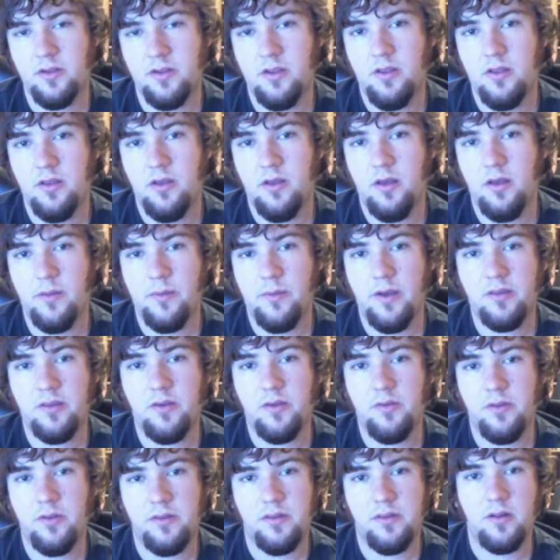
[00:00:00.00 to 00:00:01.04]
About the only
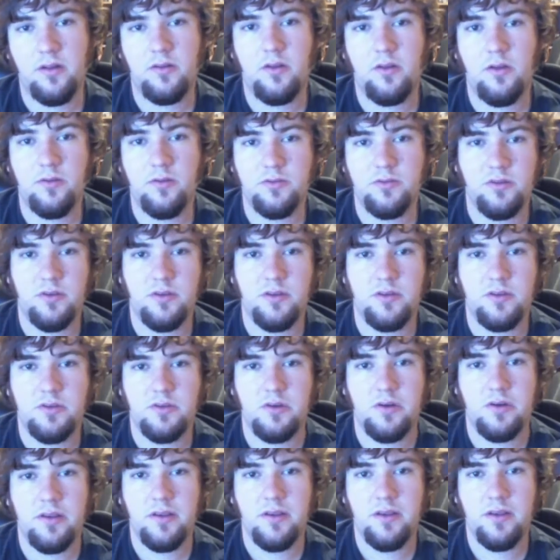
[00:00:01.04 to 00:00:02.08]
thing closer that you're going
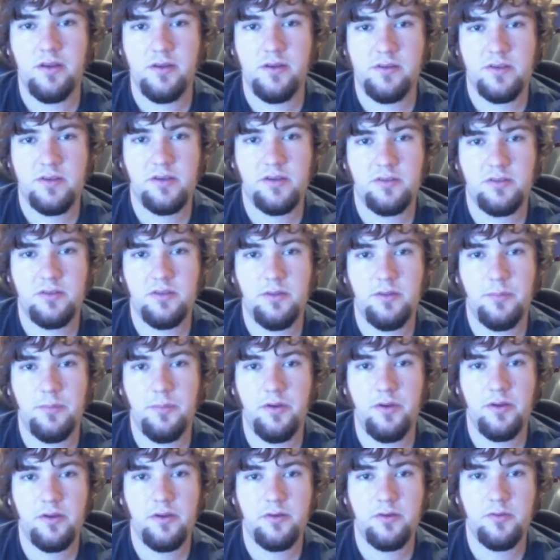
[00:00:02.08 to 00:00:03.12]
to get is actually putting
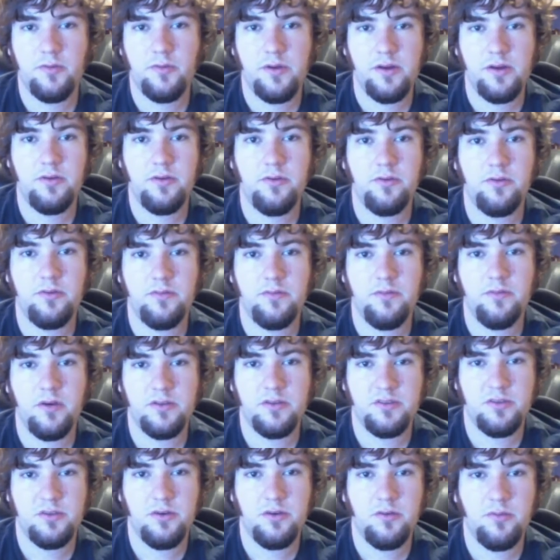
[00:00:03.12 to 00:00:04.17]
a 22 conversion
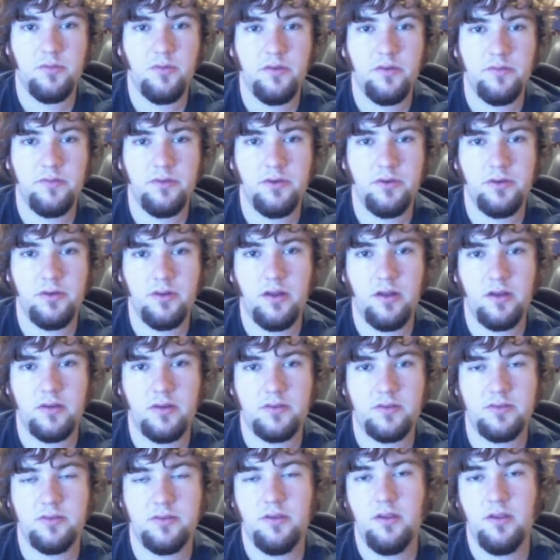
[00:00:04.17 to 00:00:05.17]
on one of your Glocks.